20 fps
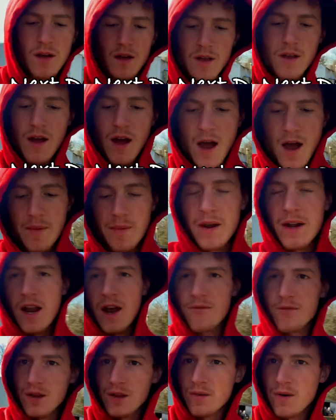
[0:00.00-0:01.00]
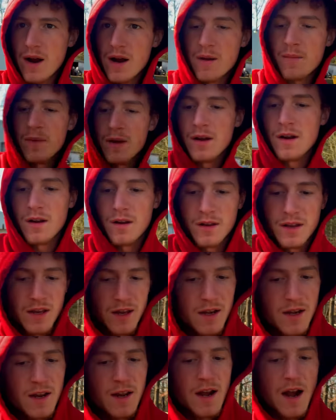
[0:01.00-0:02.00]
Um, I definitely recommend on getting
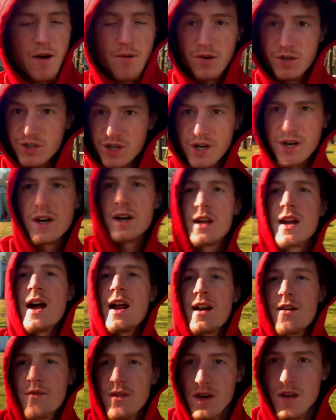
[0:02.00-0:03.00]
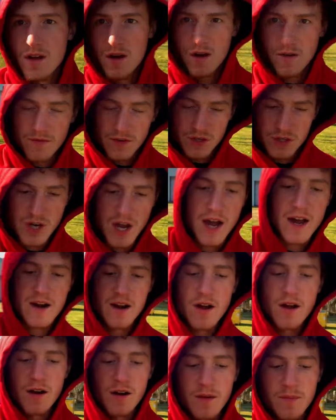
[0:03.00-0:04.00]
it. I wish I could have got a video of the shot
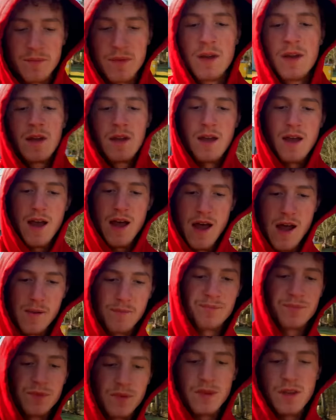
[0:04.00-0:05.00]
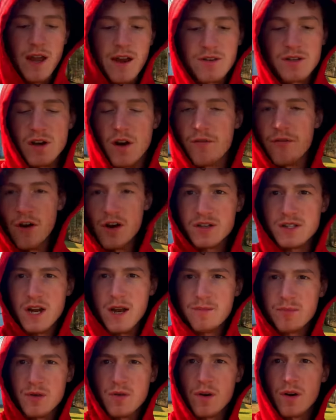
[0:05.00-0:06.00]
on them. Um, that was our first time
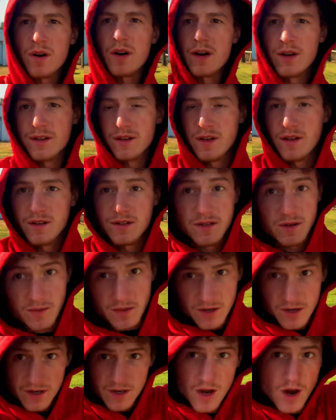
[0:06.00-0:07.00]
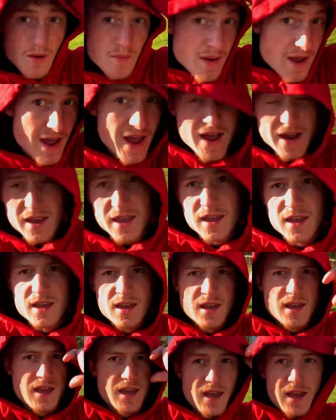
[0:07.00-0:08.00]
squirrel hunting this, so we're gonna go back
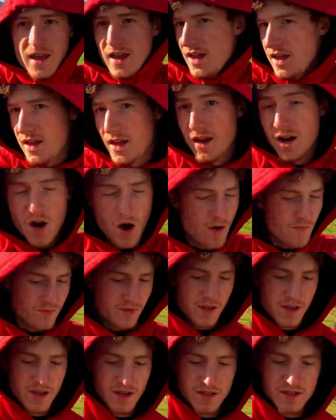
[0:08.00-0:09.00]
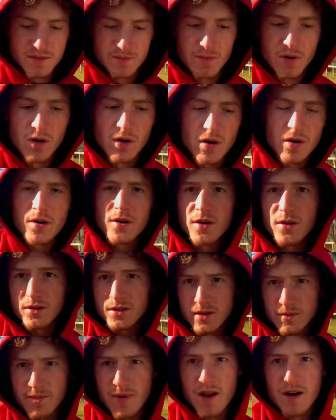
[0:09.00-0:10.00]
and hopefully get some more and do
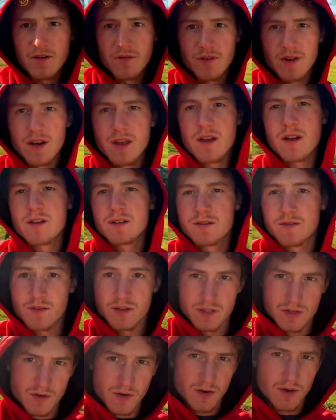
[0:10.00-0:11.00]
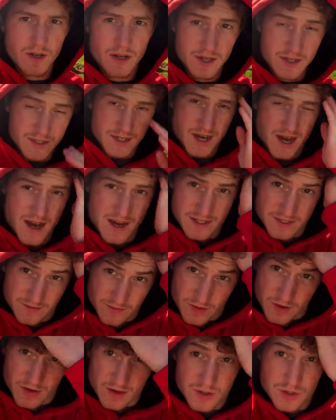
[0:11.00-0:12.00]
some better videos of the squirrel hunts, guys, if
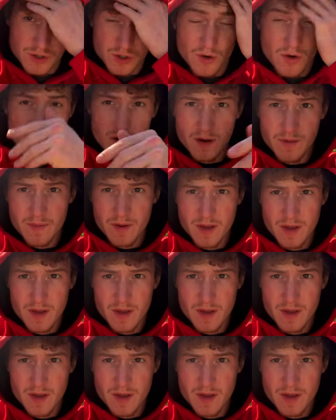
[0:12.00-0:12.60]
you enjoy them.